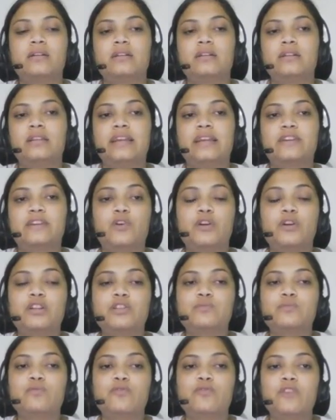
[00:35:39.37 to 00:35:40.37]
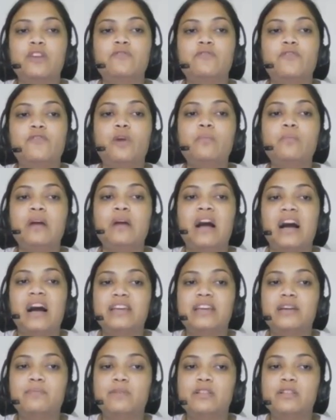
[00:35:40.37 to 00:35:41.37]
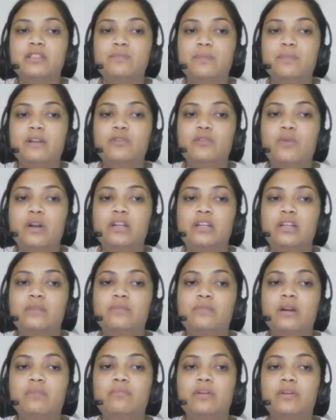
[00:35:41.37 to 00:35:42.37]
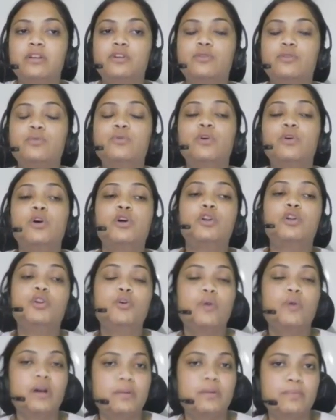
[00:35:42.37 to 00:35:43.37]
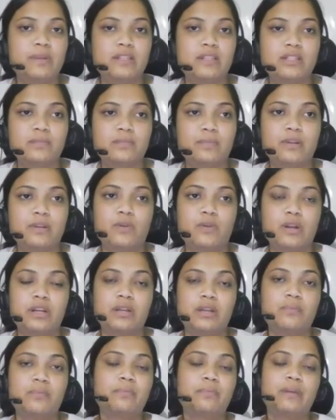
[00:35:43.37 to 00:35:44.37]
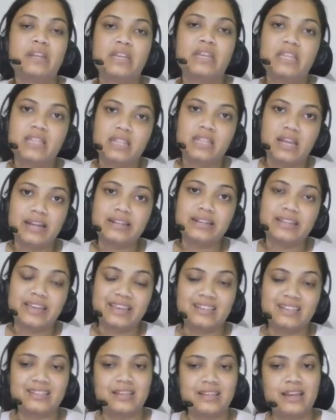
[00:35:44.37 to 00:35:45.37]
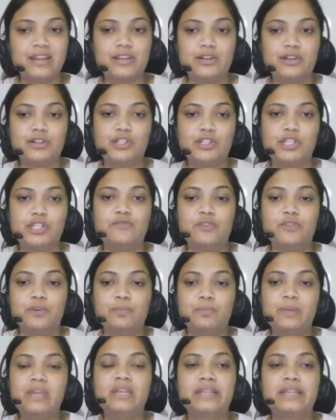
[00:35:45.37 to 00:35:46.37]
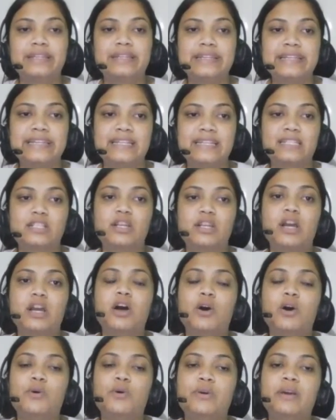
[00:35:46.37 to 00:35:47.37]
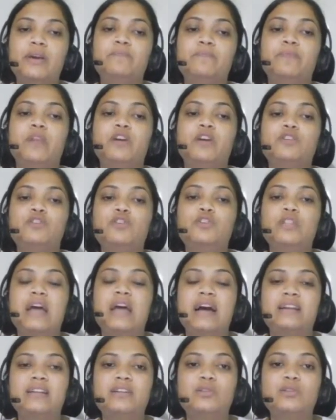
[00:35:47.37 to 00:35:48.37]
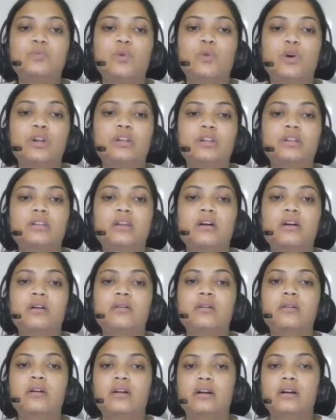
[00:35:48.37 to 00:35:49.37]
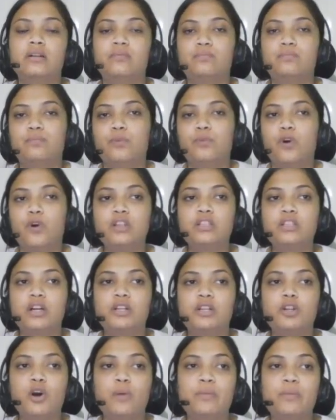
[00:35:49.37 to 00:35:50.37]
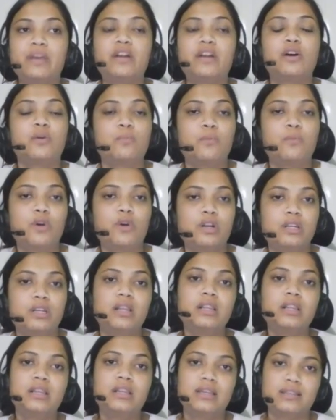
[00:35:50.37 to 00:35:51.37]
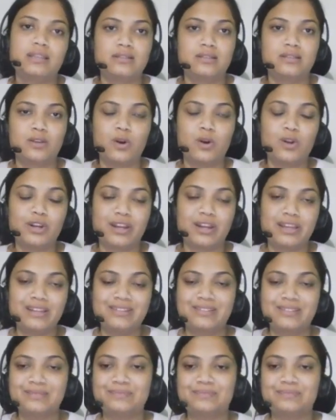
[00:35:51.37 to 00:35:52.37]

electron is moving from higher principal quantum number to lower principal quantum number. In that case, the energy would be released. Okay, so that is what the Bohr's atomic model is. All right.